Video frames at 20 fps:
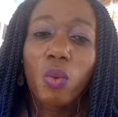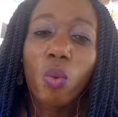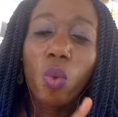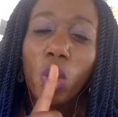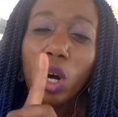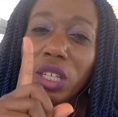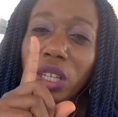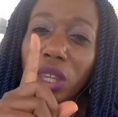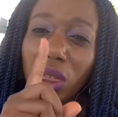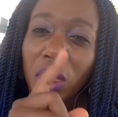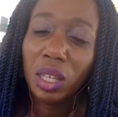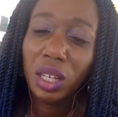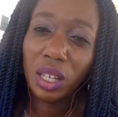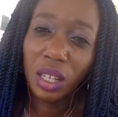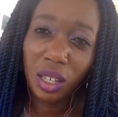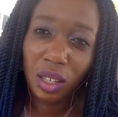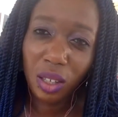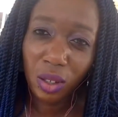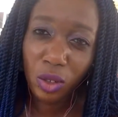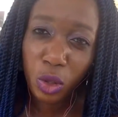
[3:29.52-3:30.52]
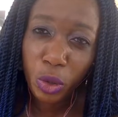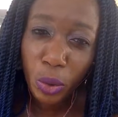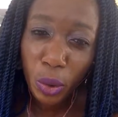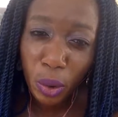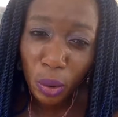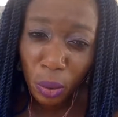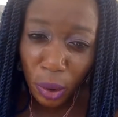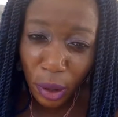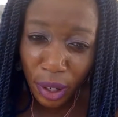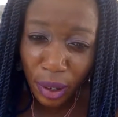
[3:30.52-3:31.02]
One thing do
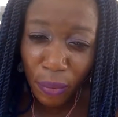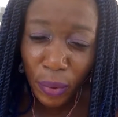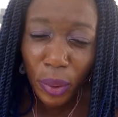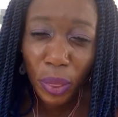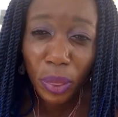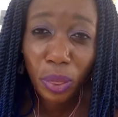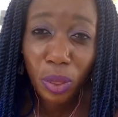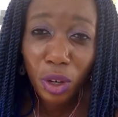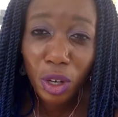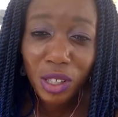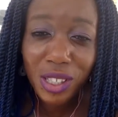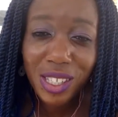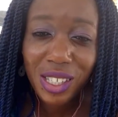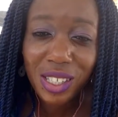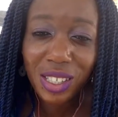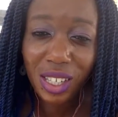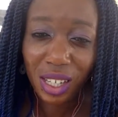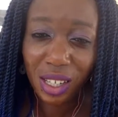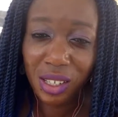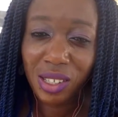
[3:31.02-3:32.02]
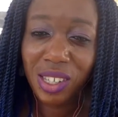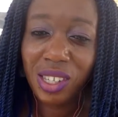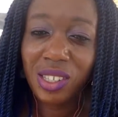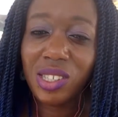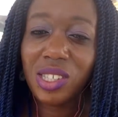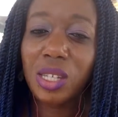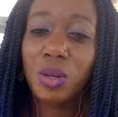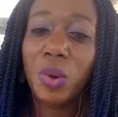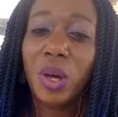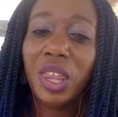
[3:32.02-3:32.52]
the work for 30 days
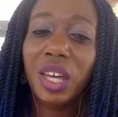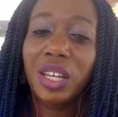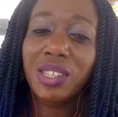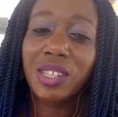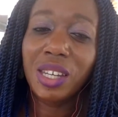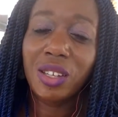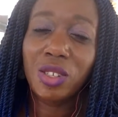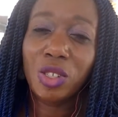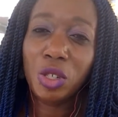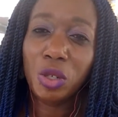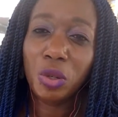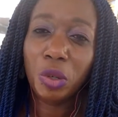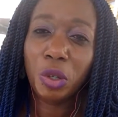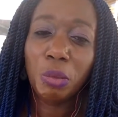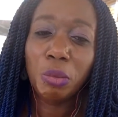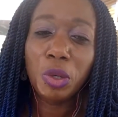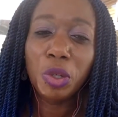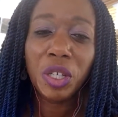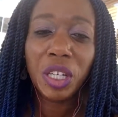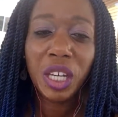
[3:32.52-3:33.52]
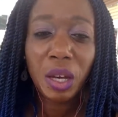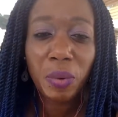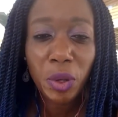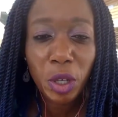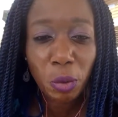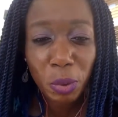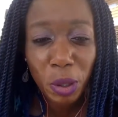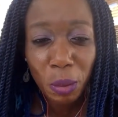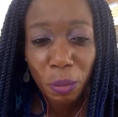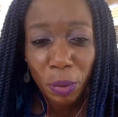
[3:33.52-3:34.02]
and see where that takes you. Communicate
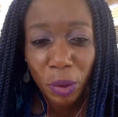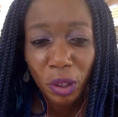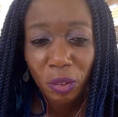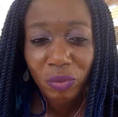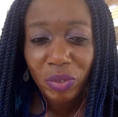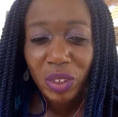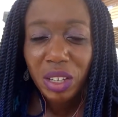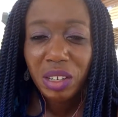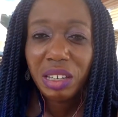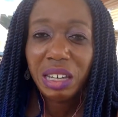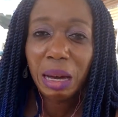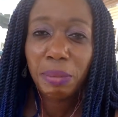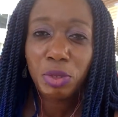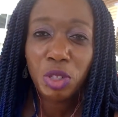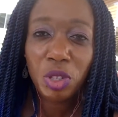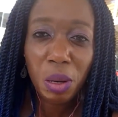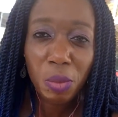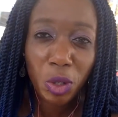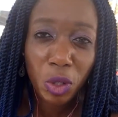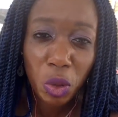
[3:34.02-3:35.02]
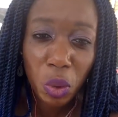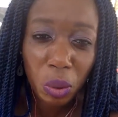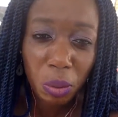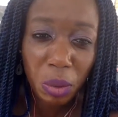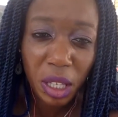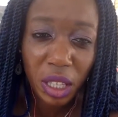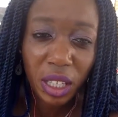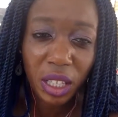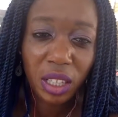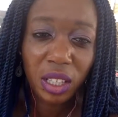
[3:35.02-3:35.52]
with your people, capture them onto a
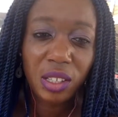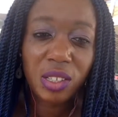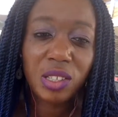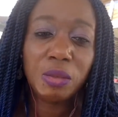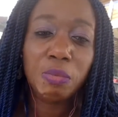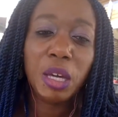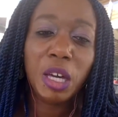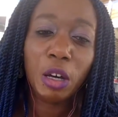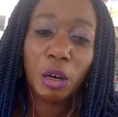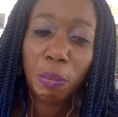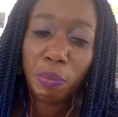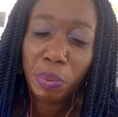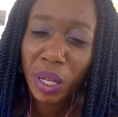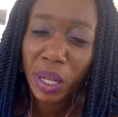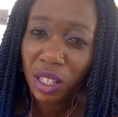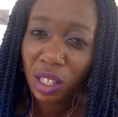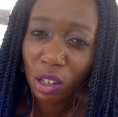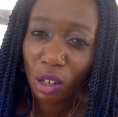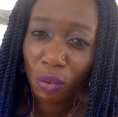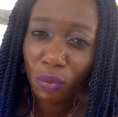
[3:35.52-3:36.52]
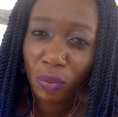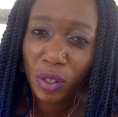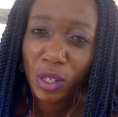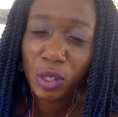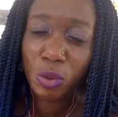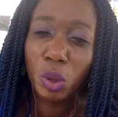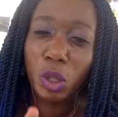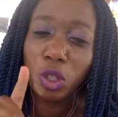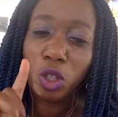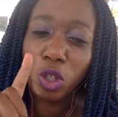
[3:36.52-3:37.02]
mailing list, make compelling
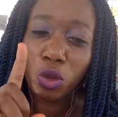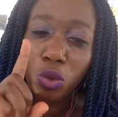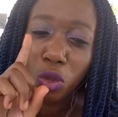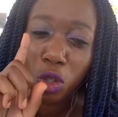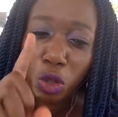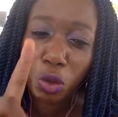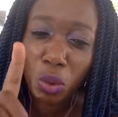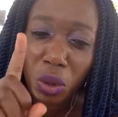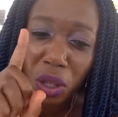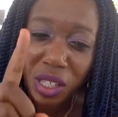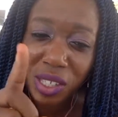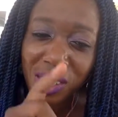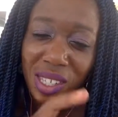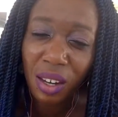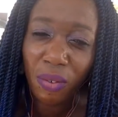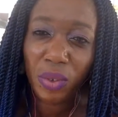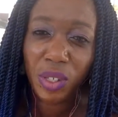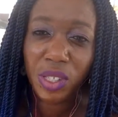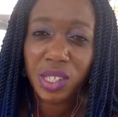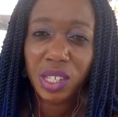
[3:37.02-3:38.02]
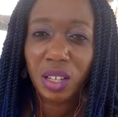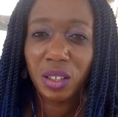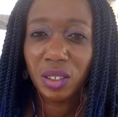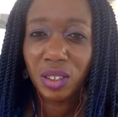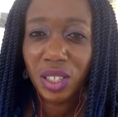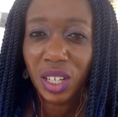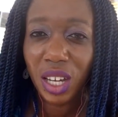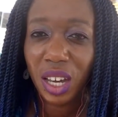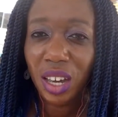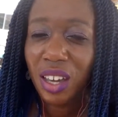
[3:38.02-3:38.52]
offers. Will you do this every
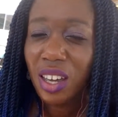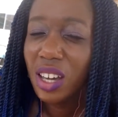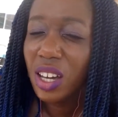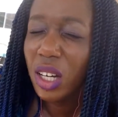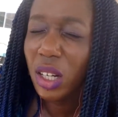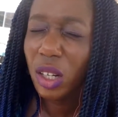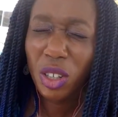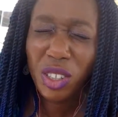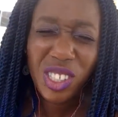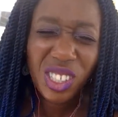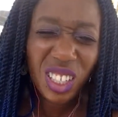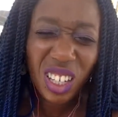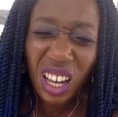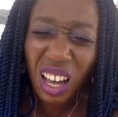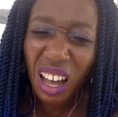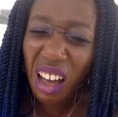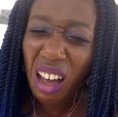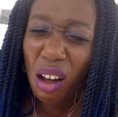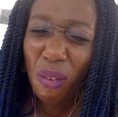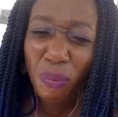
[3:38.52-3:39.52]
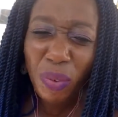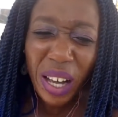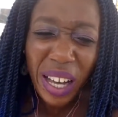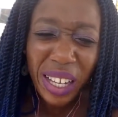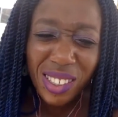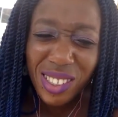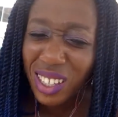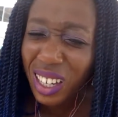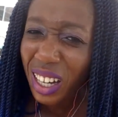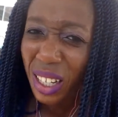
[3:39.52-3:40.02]
single day? Not in a half
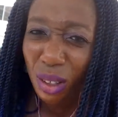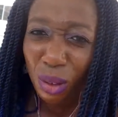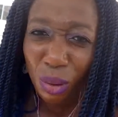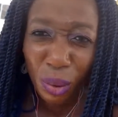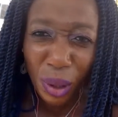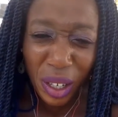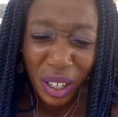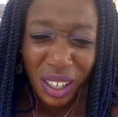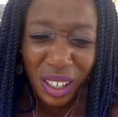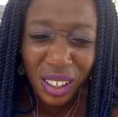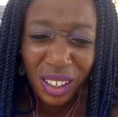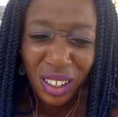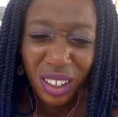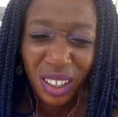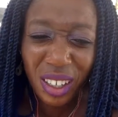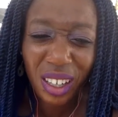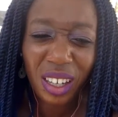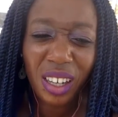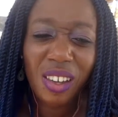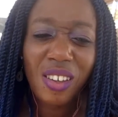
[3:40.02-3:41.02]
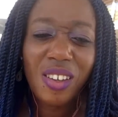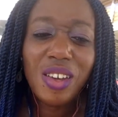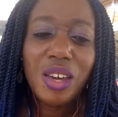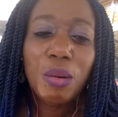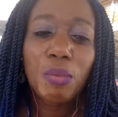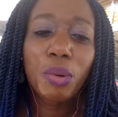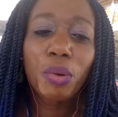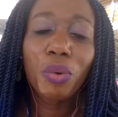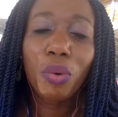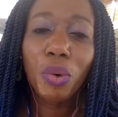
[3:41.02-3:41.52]
assed kind of way, okay?
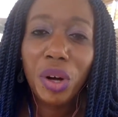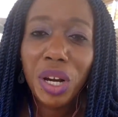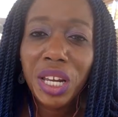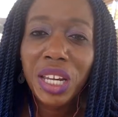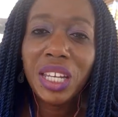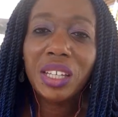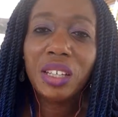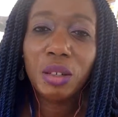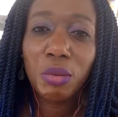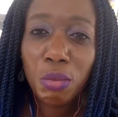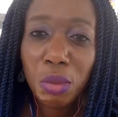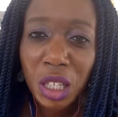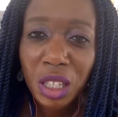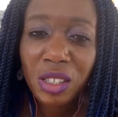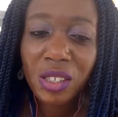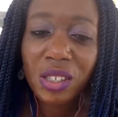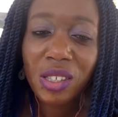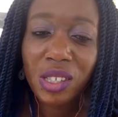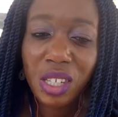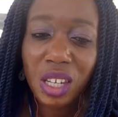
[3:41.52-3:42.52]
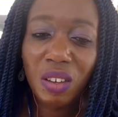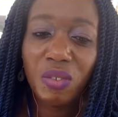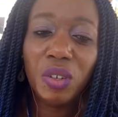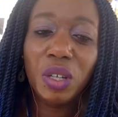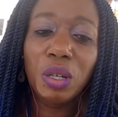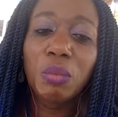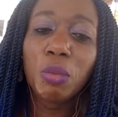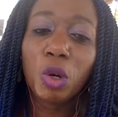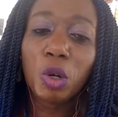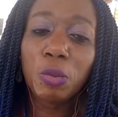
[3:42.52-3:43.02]
But really commit to
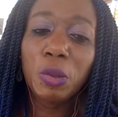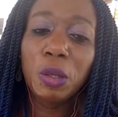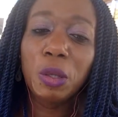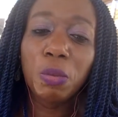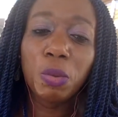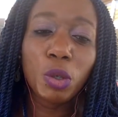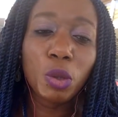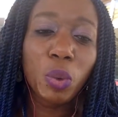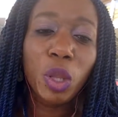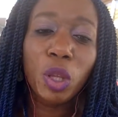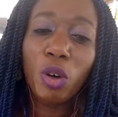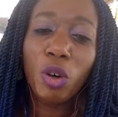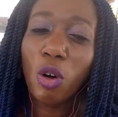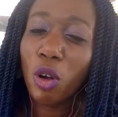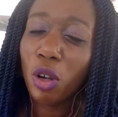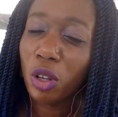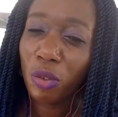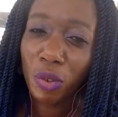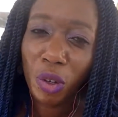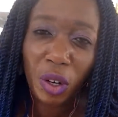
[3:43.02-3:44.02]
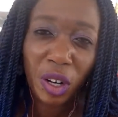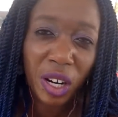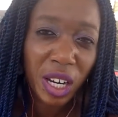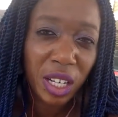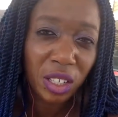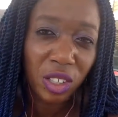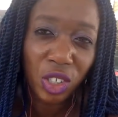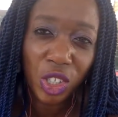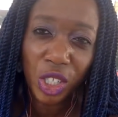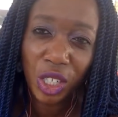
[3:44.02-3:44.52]
serving more people with all of your
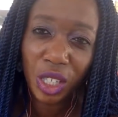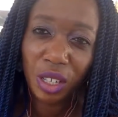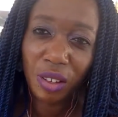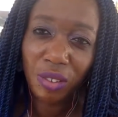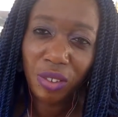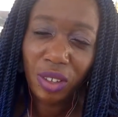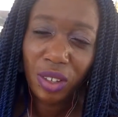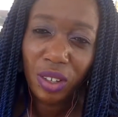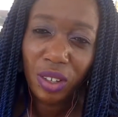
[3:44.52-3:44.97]
energy.